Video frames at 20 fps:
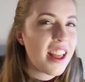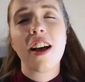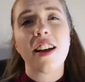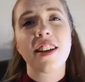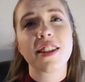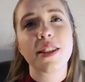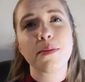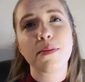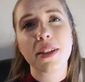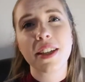
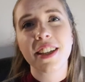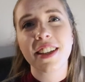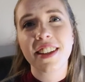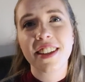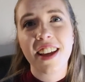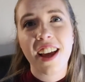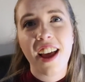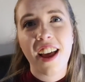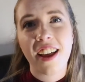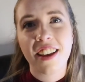Something
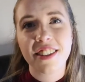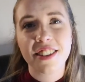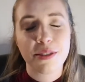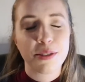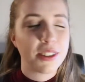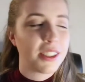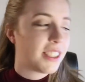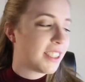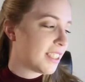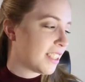else
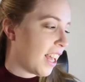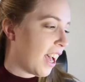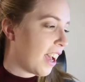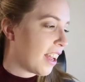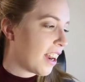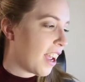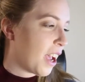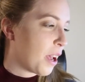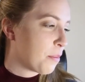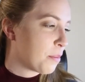really sad
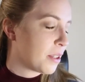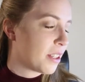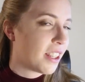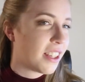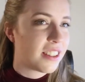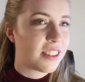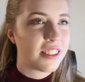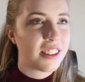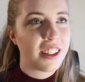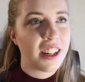happened
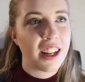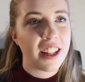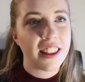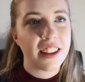yesterday.